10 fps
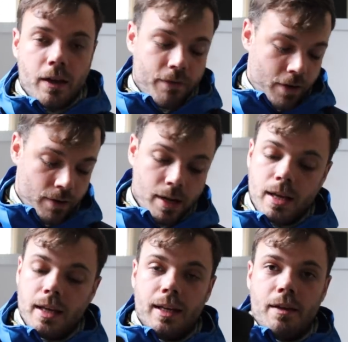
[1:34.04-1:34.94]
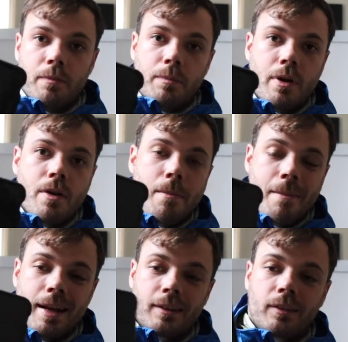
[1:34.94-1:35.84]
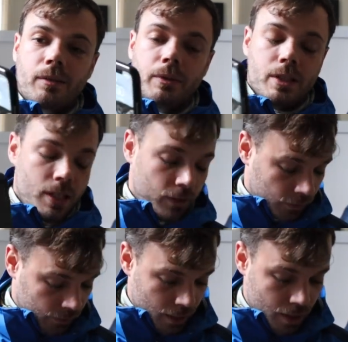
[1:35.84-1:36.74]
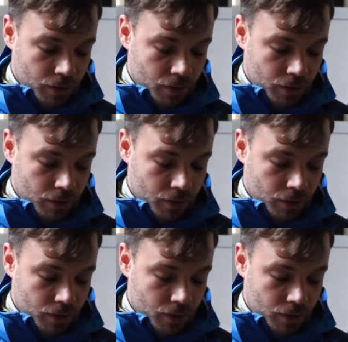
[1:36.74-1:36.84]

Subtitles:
iPhone 11 Pro Max, which is